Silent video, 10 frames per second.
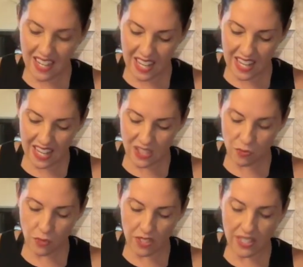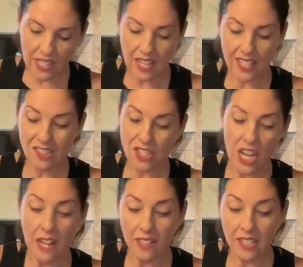and really getting
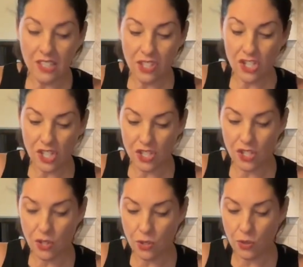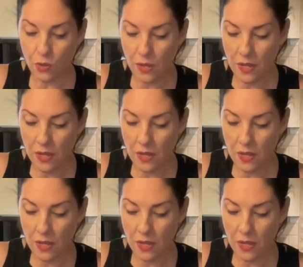challenged to,